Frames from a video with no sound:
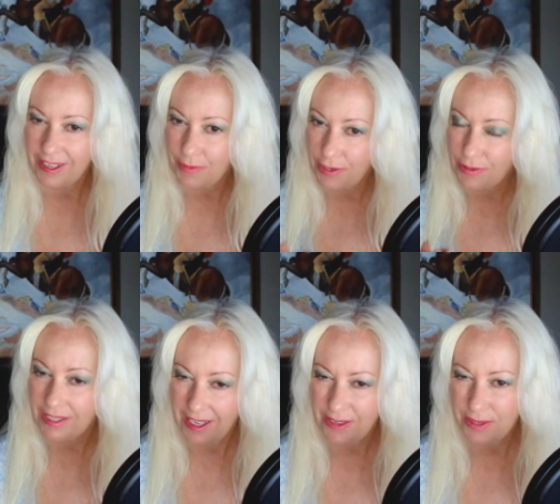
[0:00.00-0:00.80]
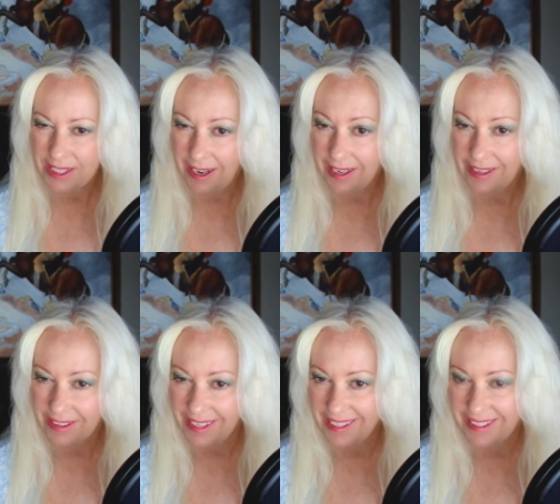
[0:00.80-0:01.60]
I'm always tired.
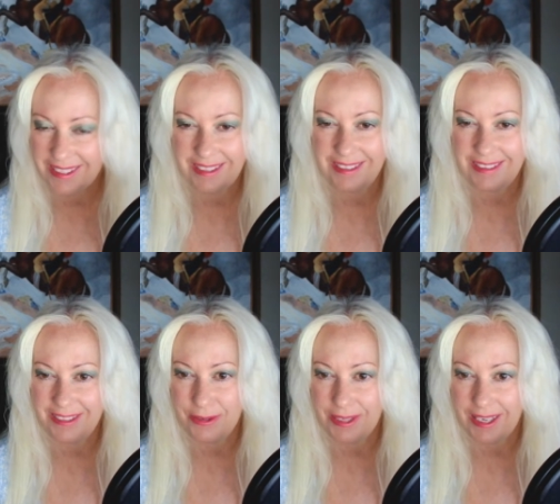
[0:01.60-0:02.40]
I just couldn't do it.